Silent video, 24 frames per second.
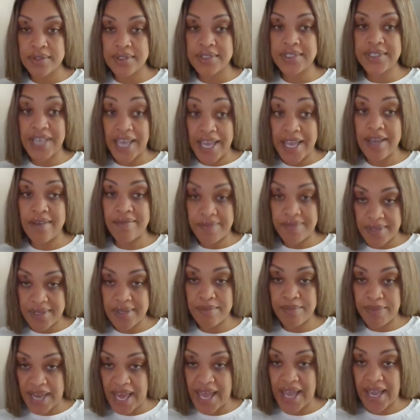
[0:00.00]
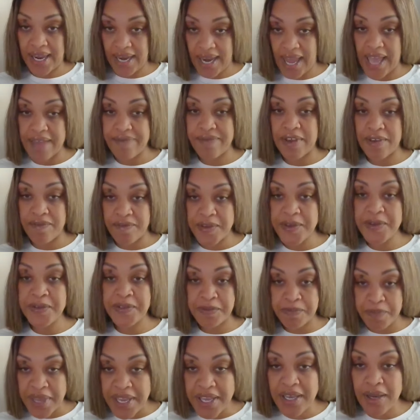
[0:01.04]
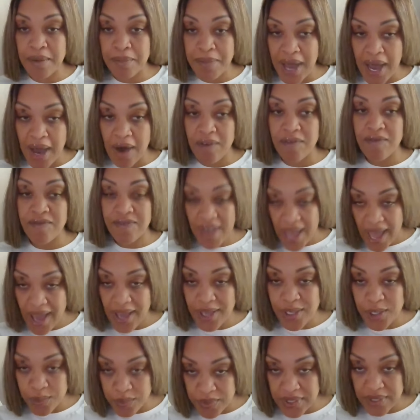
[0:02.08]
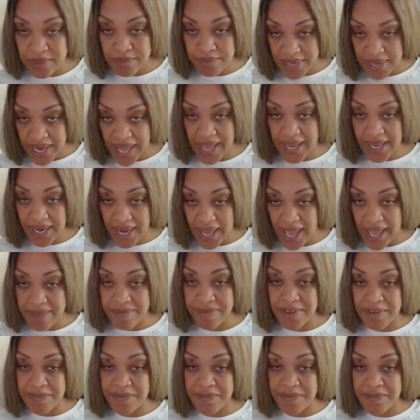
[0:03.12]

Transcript: saving black life, if you speak about valuing black life,